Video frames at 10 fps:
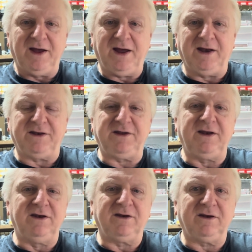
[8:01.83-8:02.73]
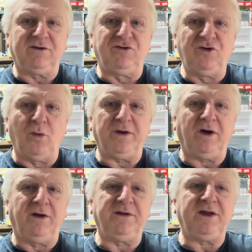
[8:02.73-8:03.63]
and it didn't do it
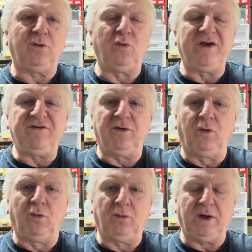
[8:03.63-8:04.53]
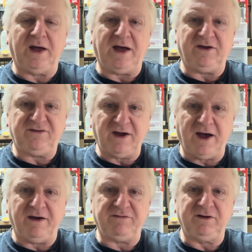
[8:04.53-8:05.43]
on the original
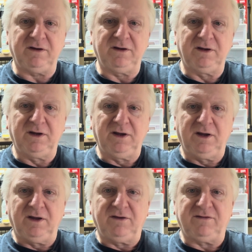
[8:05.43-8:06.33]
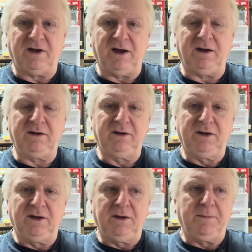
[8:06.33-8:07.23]
shaft. So
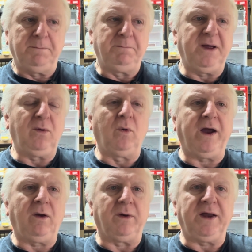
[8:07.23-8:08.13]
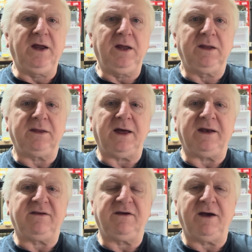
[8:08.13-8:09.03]
be wary
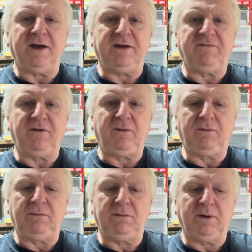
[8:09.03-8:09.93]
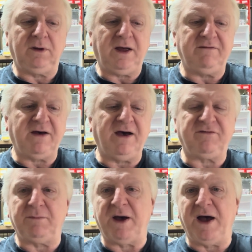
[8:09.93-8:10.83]
that if you have
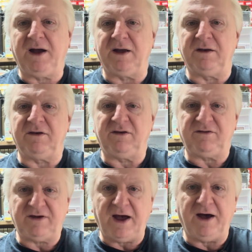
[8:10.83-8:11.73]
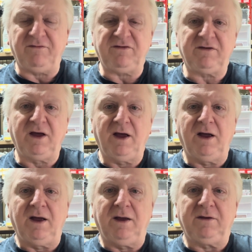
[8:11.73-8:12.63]
aftermarket shafts,
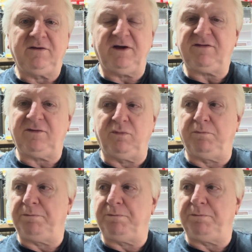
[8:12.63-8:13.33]
just